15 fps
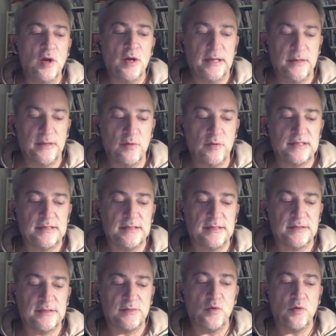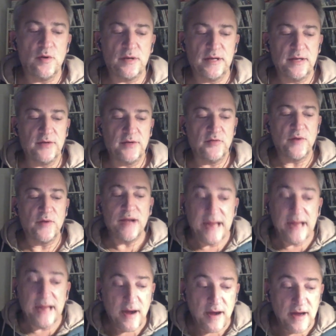he was working really
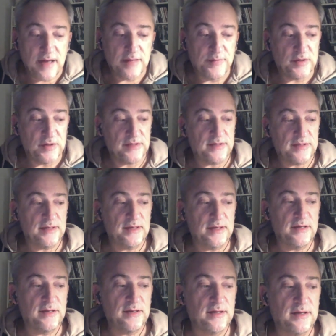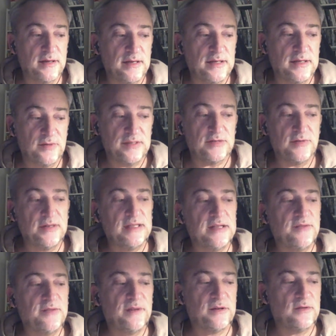hard, but it was really
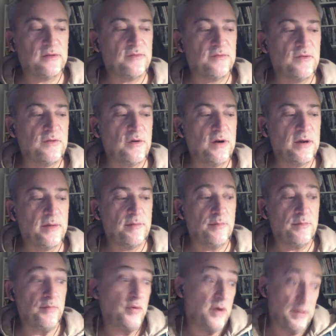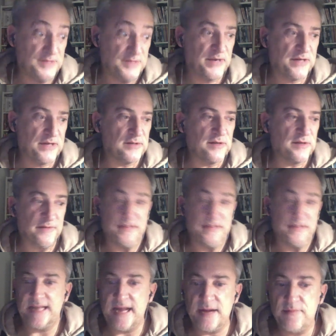difficult for him, perhaps because of
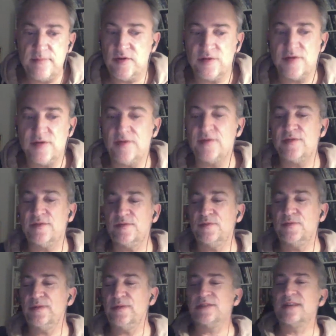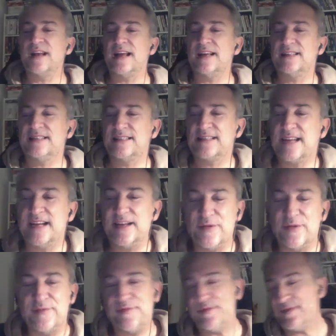his name, you know, we don't like this kind
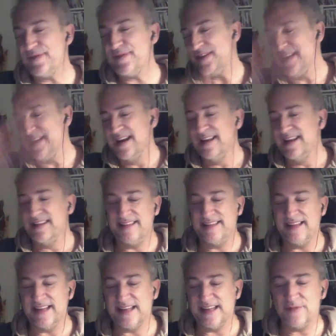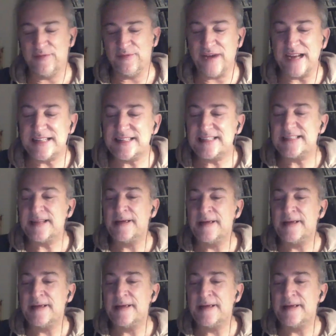of thing in France,